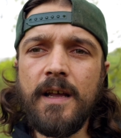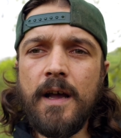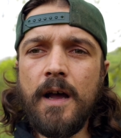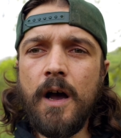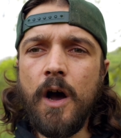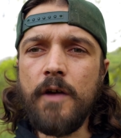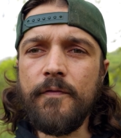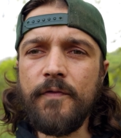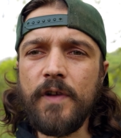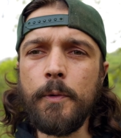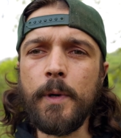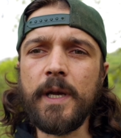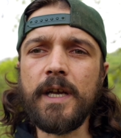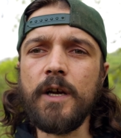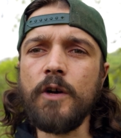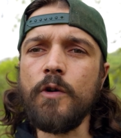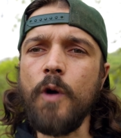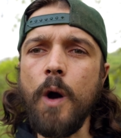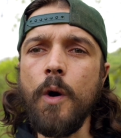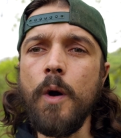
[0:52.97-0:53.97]
And hopefully
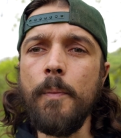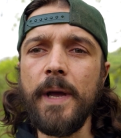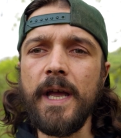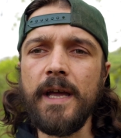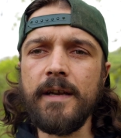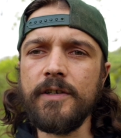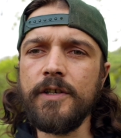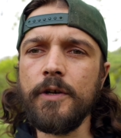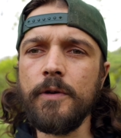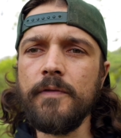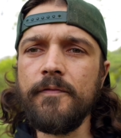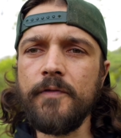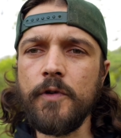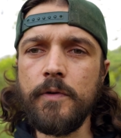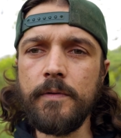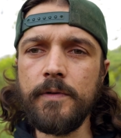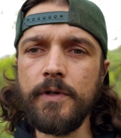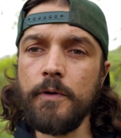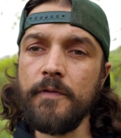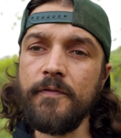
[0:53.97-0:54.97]
we can grow a bit and do
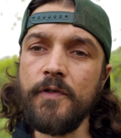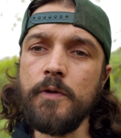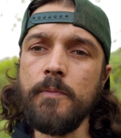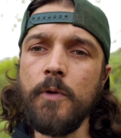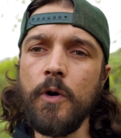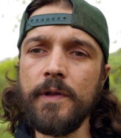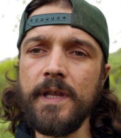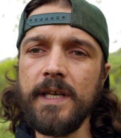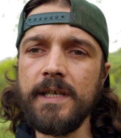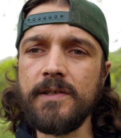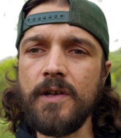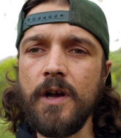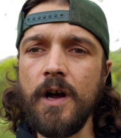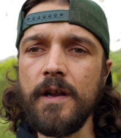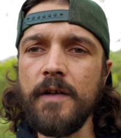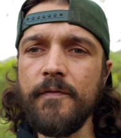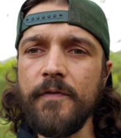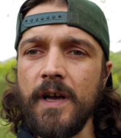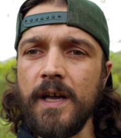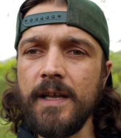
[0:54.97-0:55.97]
a few more of these
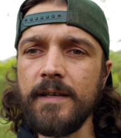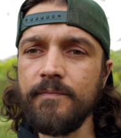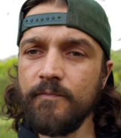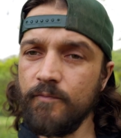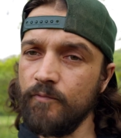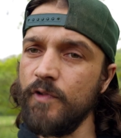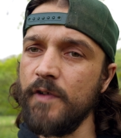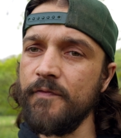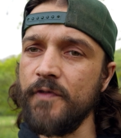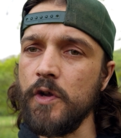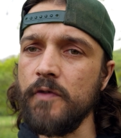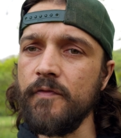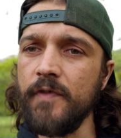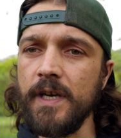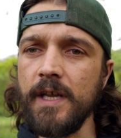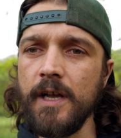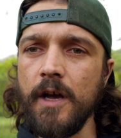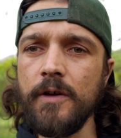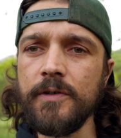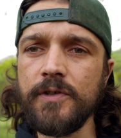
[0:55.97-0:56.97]
kind of review
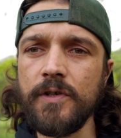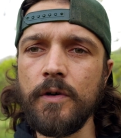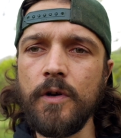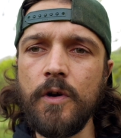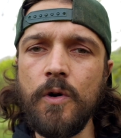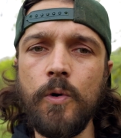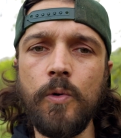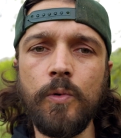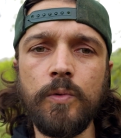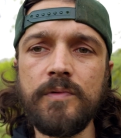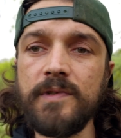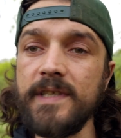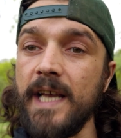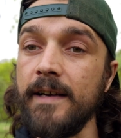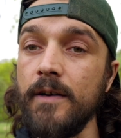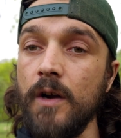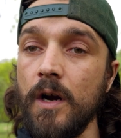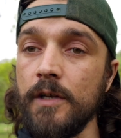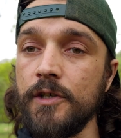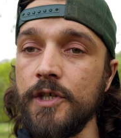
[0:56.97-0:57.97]
videos on cool
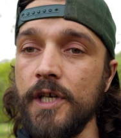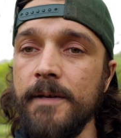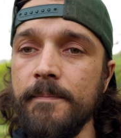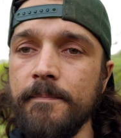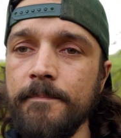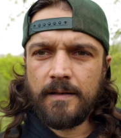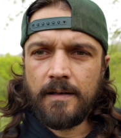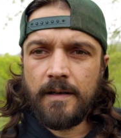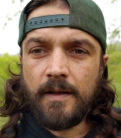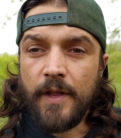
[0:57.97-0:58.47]
technology.